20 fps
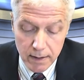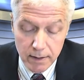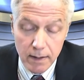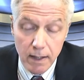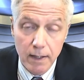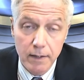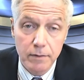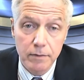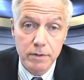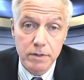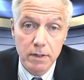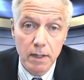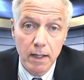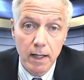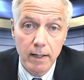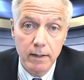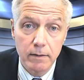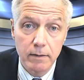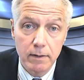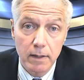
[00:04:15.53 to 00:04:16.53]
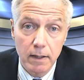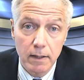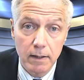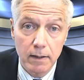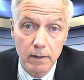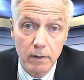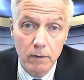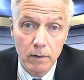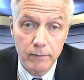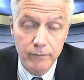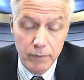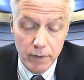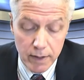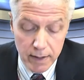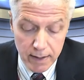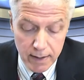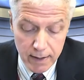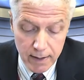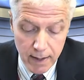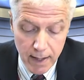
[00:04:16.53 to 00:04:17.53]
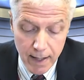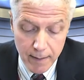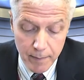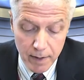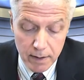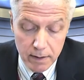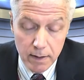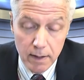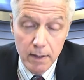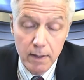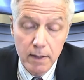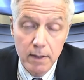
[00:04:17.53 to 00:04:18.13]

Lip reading: Neither side offered any comment.